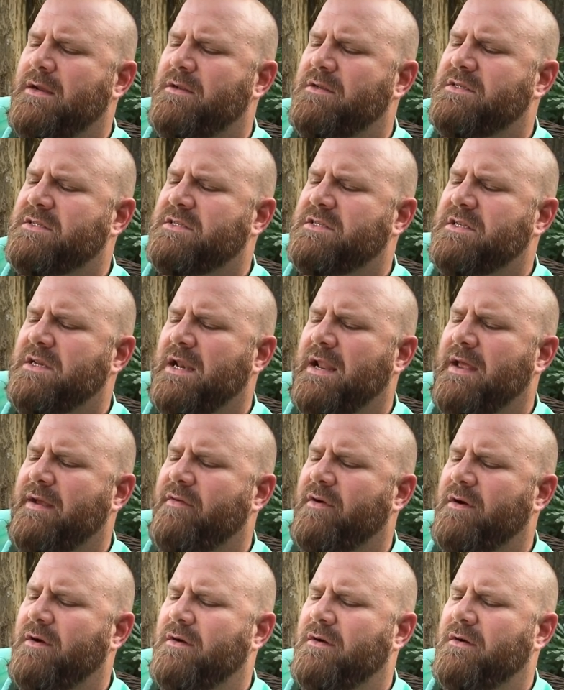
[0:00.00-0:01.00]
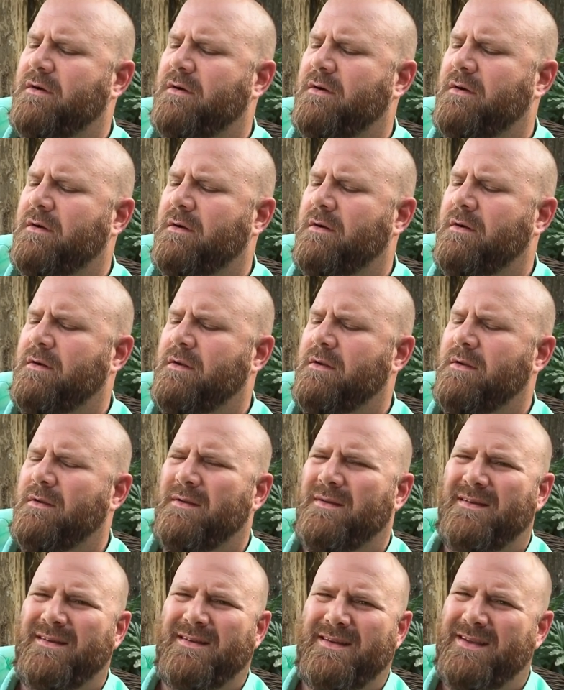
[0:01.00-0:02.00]
sliver.
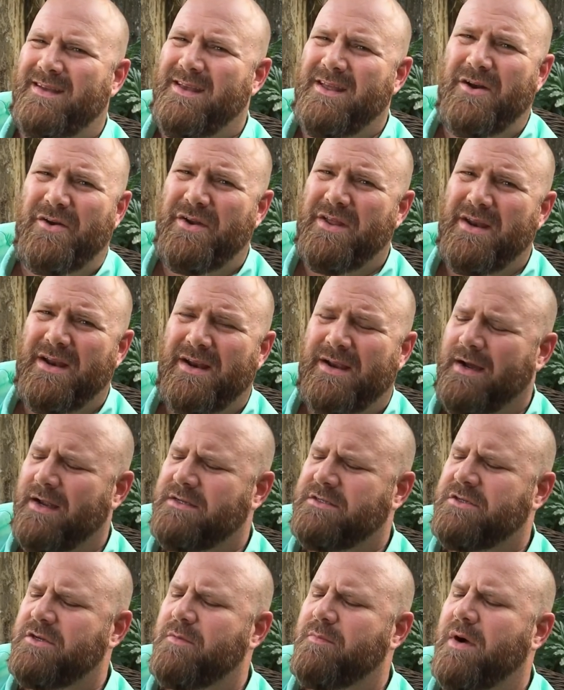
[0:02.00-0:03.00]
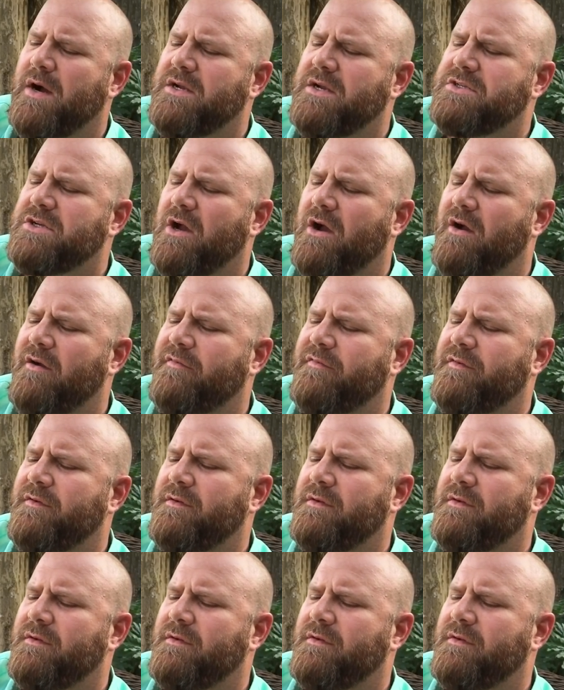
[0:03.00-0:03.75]
You don't need to cut too much off.